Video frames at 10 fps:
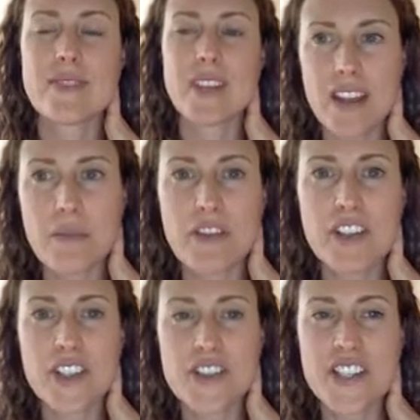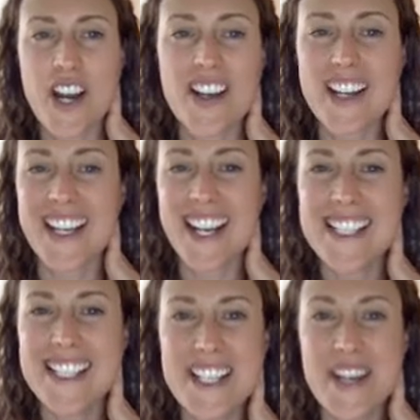think my video started and I
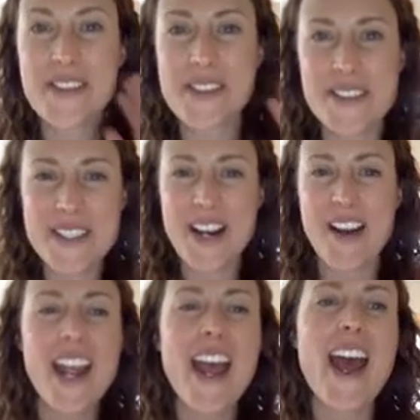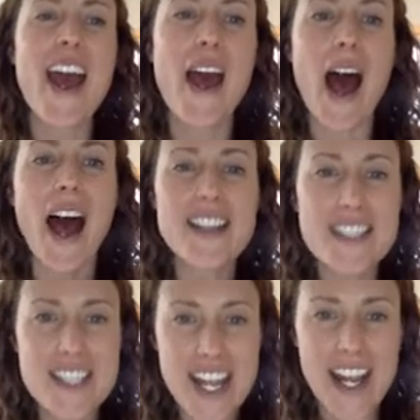didn't know, so sorry.
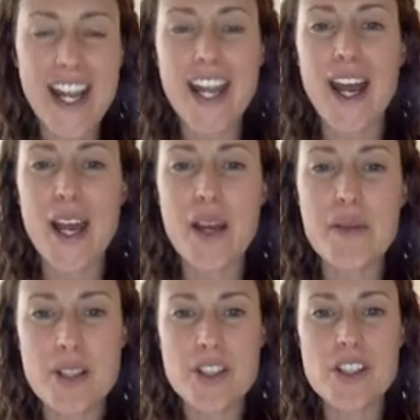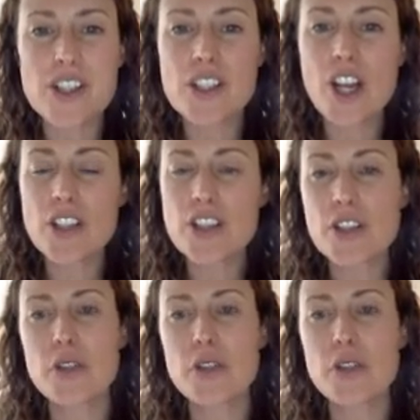Today, I'm here just to talk to you